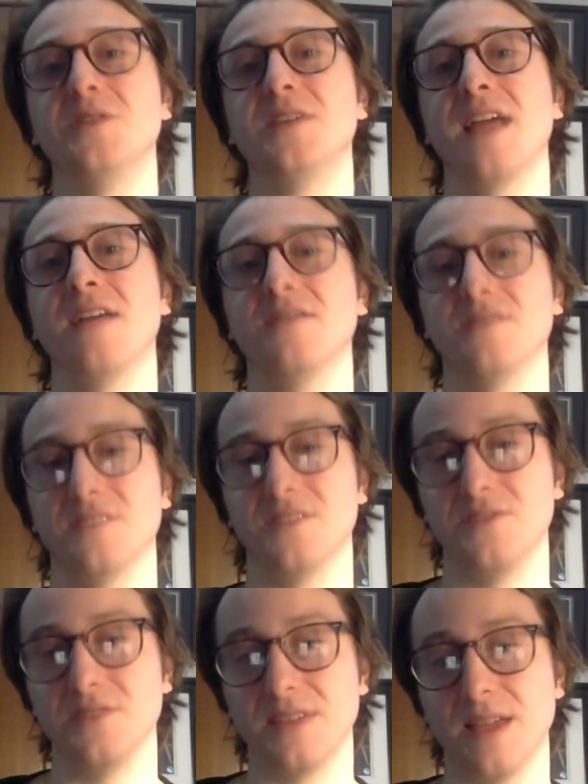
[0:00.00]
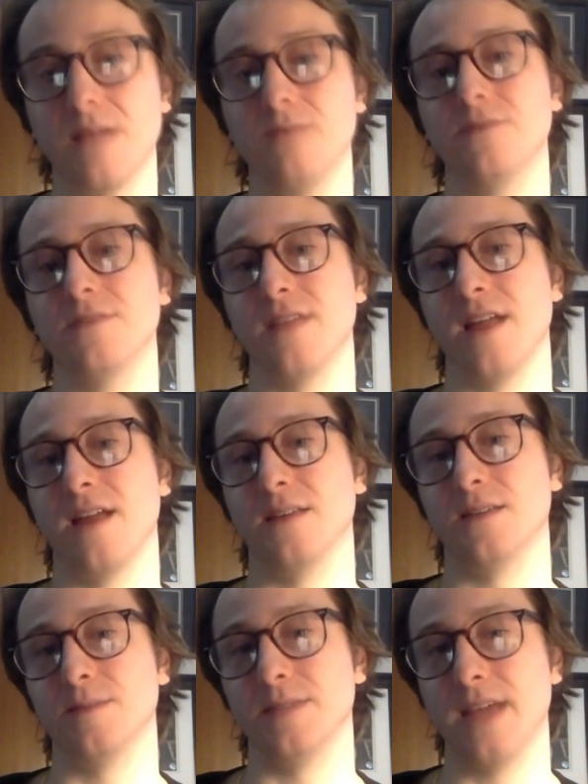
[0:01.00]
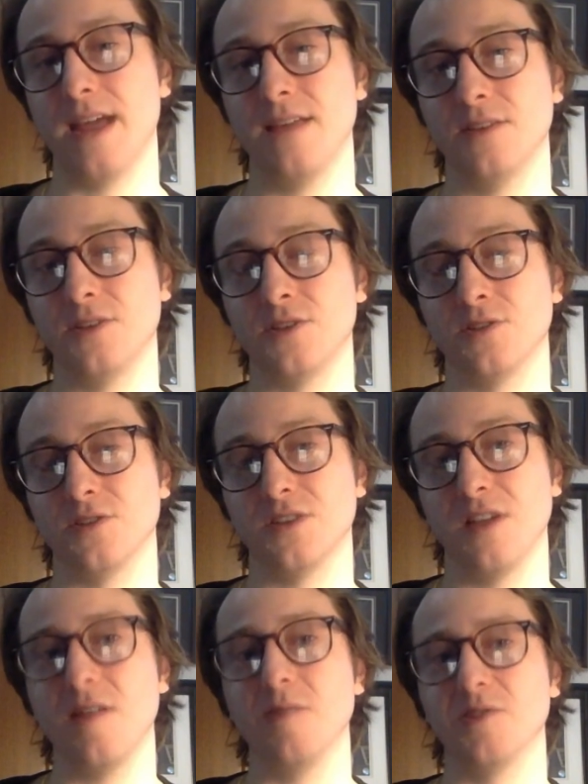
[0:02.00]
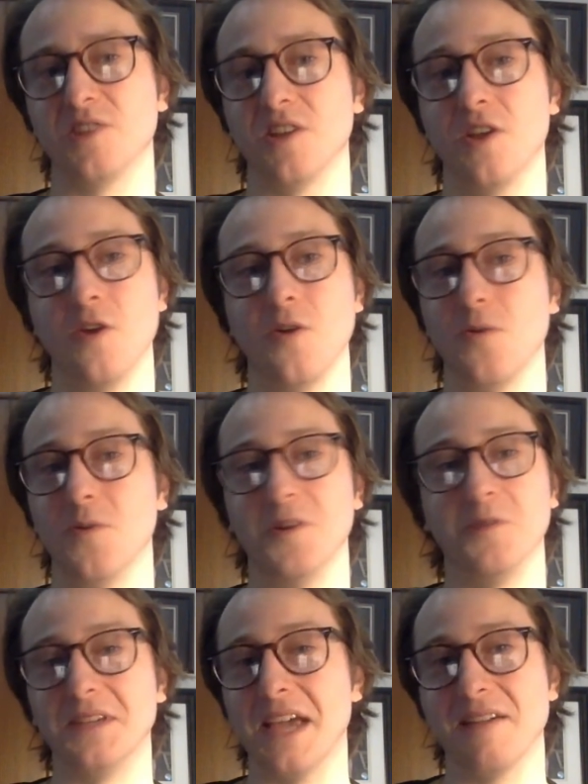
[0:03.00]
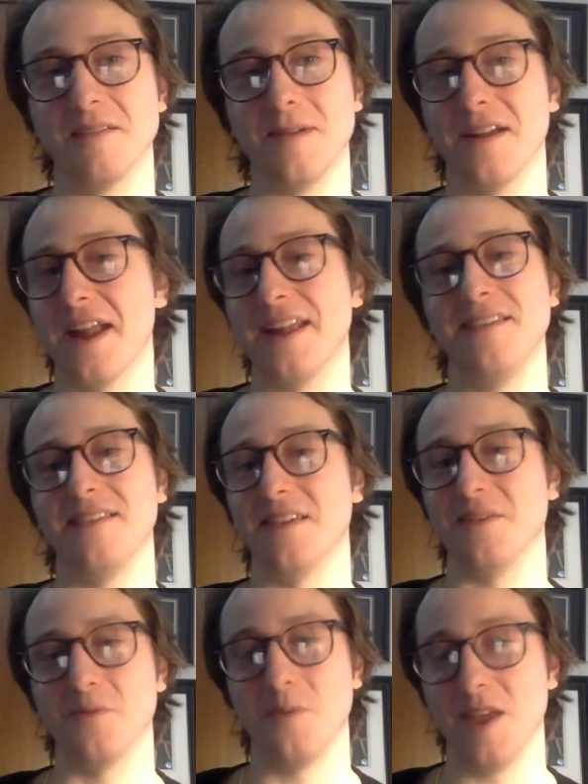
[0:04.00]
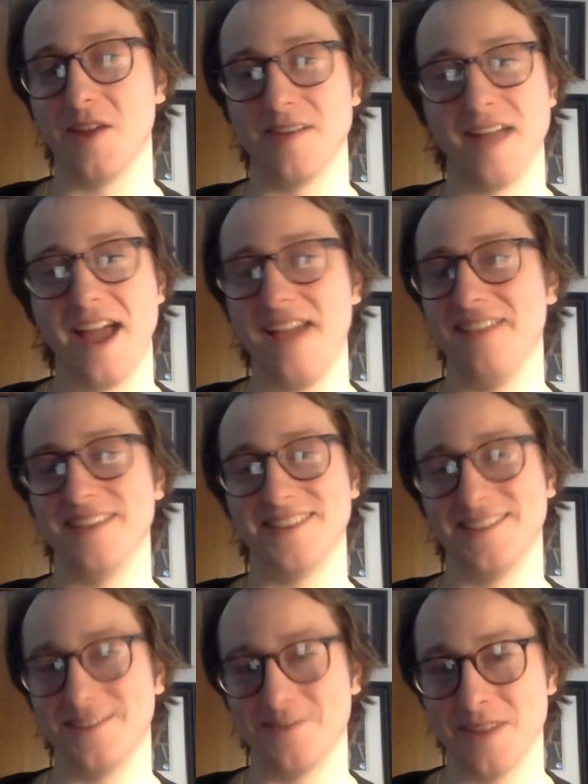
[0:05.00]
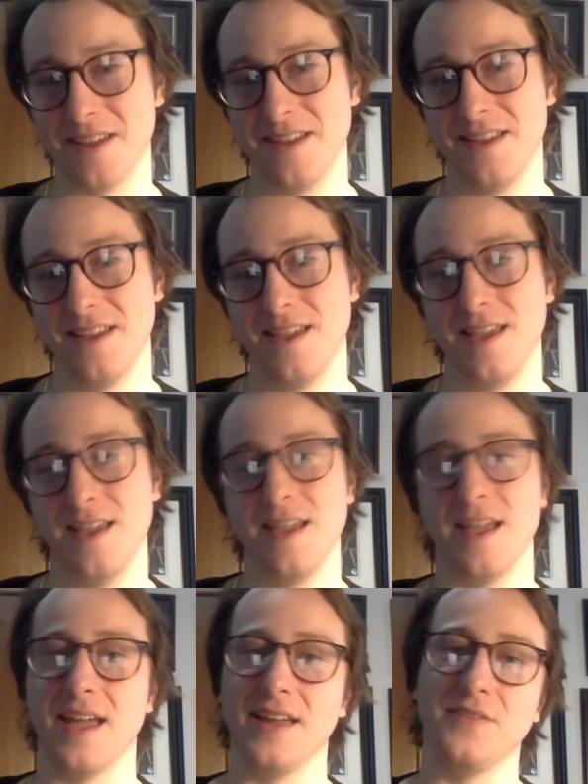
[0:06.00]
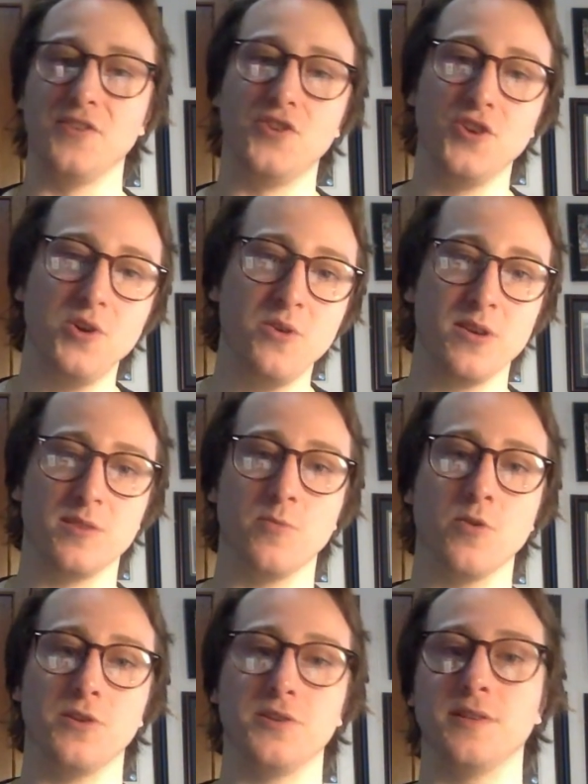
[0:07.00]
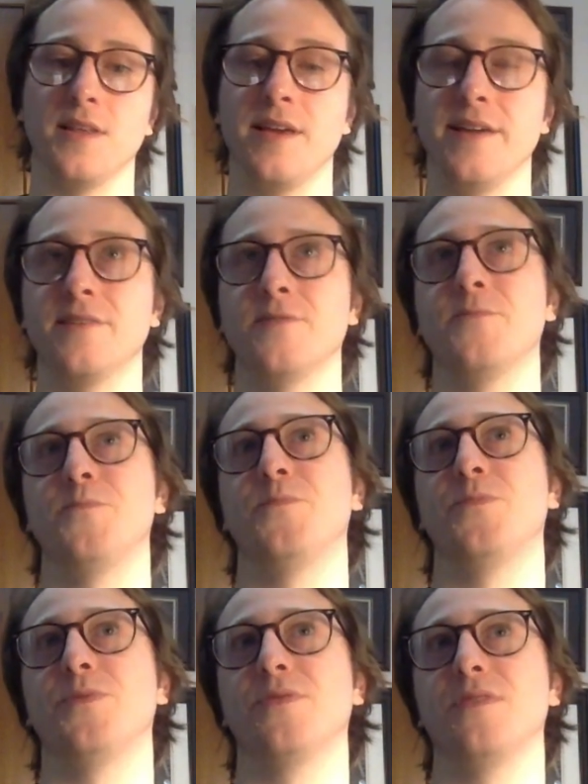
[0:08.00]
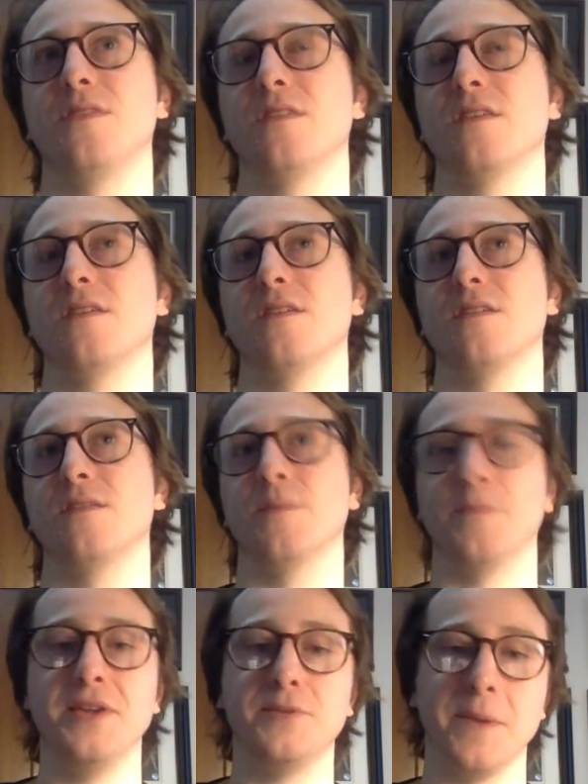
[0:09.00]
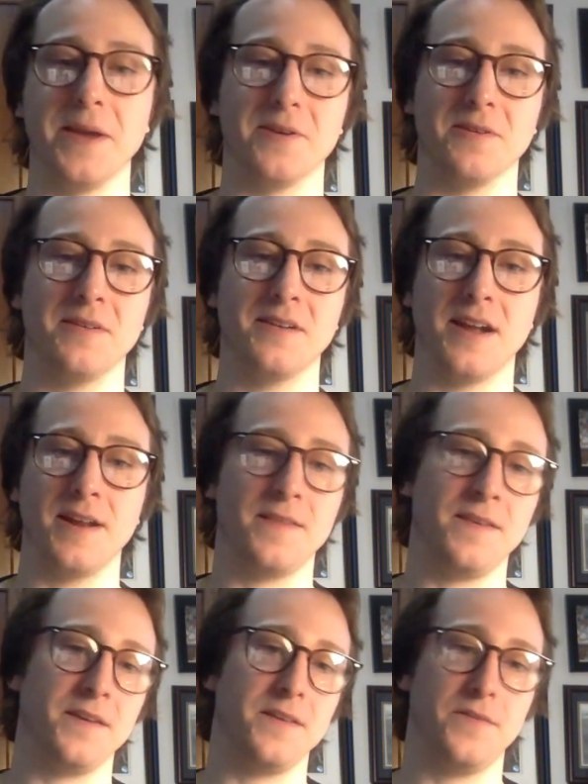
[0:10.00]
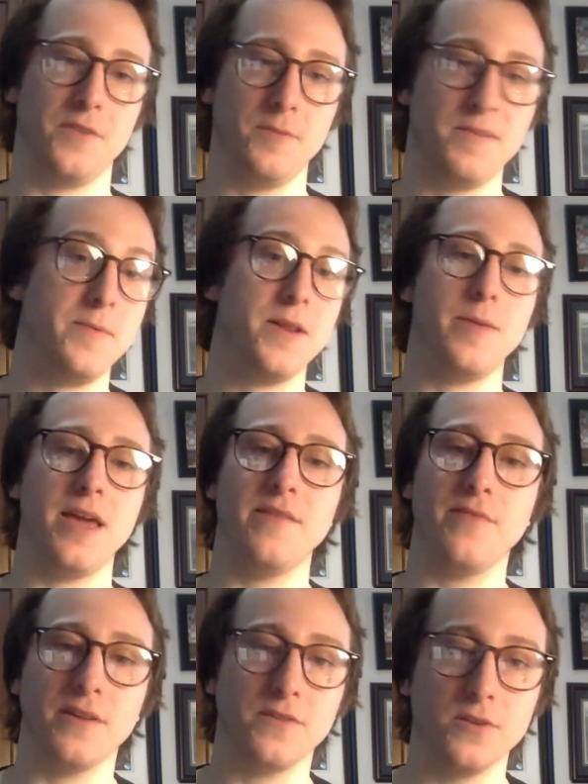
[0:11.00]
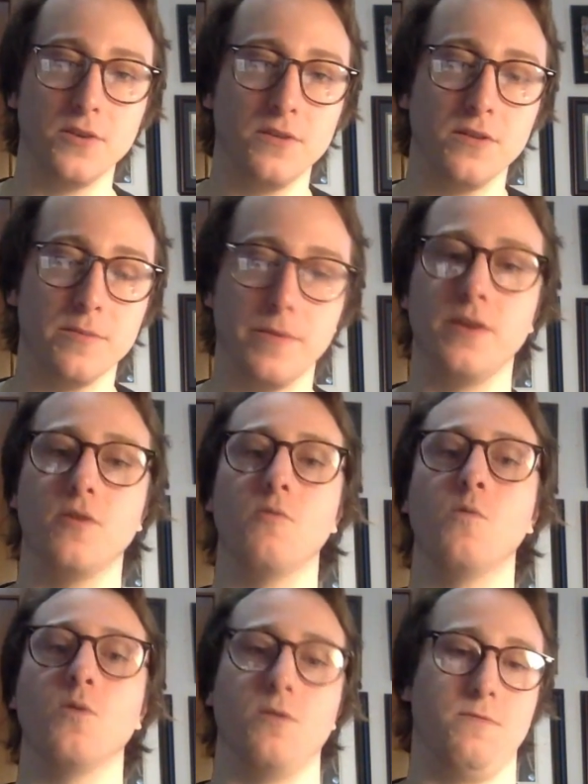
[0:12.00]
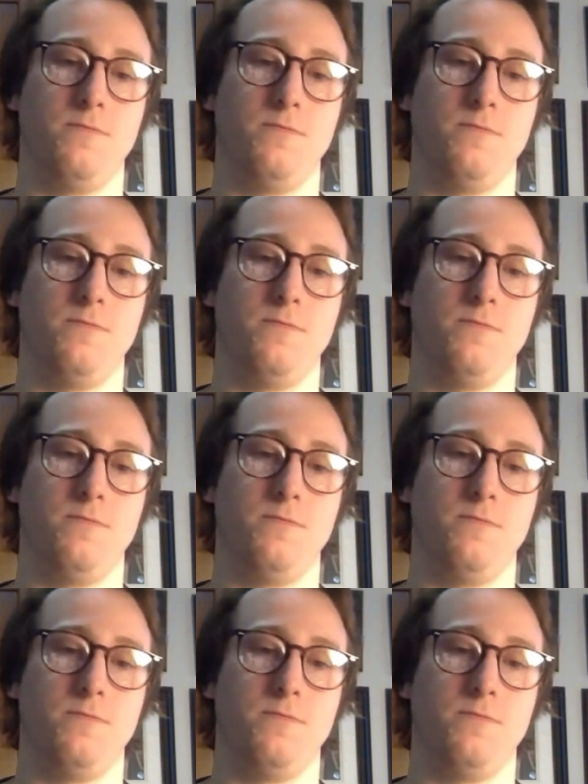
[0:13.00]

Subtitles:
is counter. The dude is counter to nihilism. The nihilists are the scary ones. Like, we don't care about anything. We are nihilists, right? And the dude is more just like the peacemaker kind of thing in the film. Everybody behaved like the dude. There'd be no war.